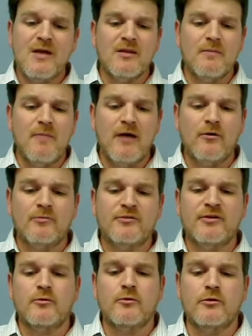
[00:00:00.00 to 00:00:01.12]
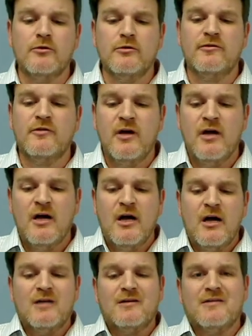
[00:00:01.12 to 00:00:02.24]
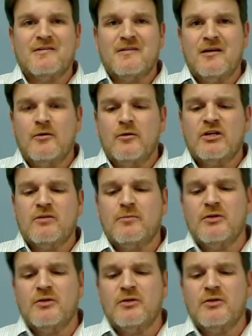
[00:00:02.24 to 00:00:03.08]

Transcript: The bankruptcy rules distinguish